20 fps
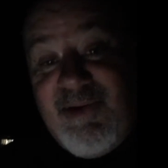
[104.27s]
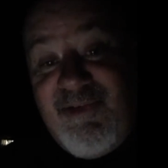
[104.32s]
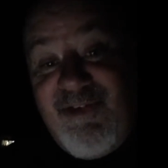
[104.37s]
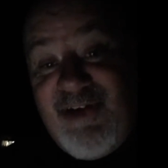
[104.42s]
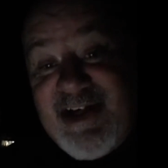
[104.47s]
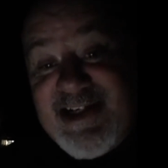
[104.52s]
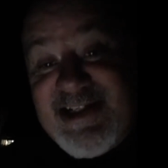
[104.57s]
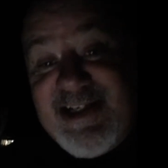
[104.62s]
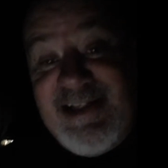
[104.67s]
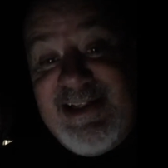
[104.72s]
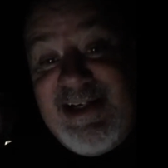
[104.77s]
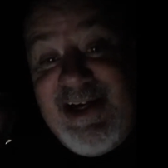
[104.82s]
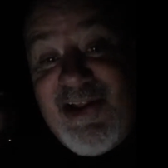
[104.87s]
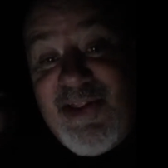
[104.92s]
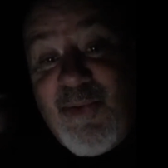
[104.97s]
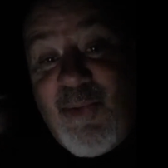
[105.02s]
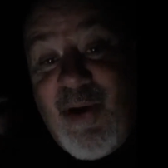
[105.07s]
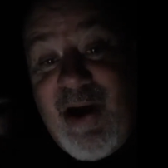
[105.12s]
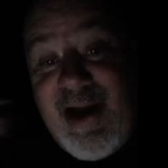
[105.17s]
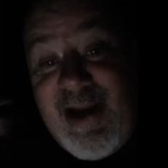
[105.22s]
facing the
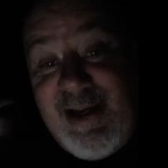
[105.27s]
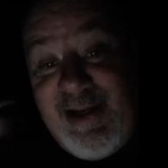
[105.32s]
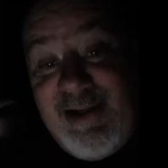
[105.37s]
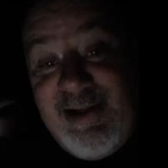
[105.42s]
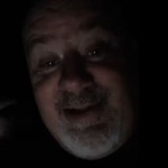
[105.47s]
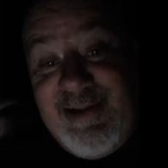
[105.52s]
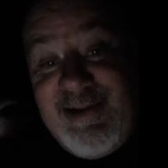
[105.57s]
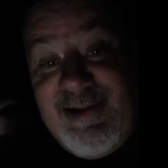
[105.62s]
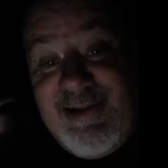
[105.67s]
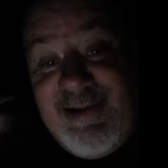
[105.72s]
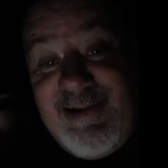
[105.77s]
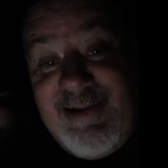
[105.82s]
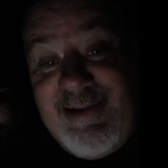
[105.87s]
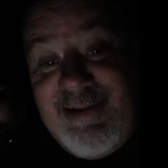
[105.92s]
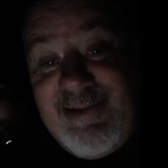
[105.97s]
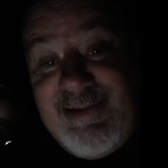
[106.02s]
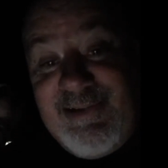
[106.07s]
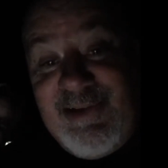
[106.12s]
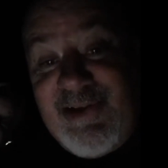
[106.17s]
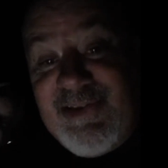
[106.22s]
other way.
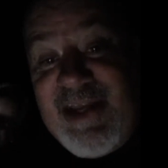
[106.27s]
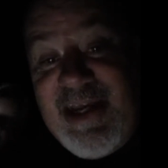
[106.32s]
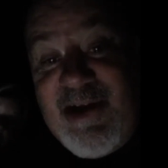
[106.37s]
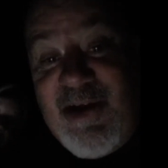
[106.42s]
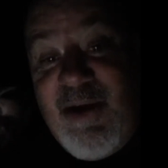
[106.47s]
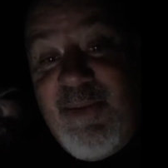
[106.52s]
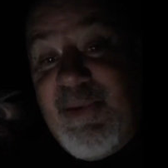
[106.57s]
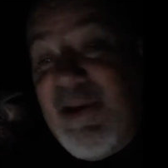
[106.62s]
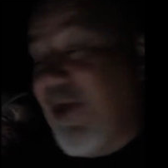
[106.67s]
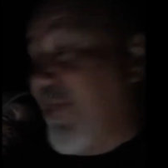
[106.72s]
Like that could be a